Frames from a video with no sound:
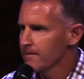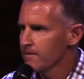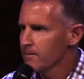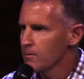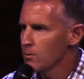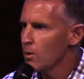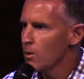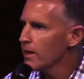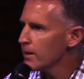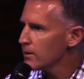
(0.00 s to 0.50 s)

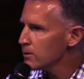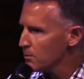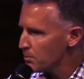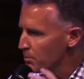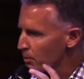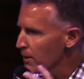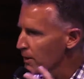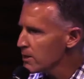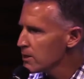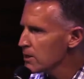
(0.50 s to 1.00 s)
willing to
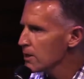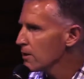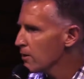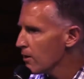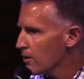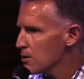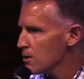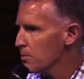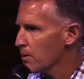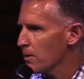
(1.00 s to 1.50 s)
preach the
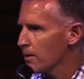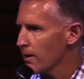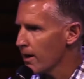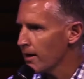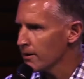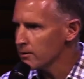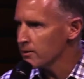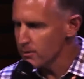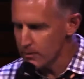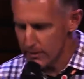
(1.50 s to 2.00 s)
gospel
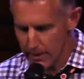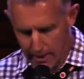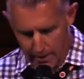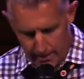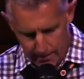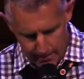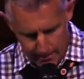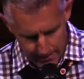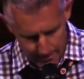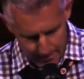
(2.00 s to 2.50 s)
unto
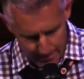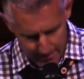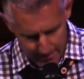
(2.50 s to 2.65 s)
death.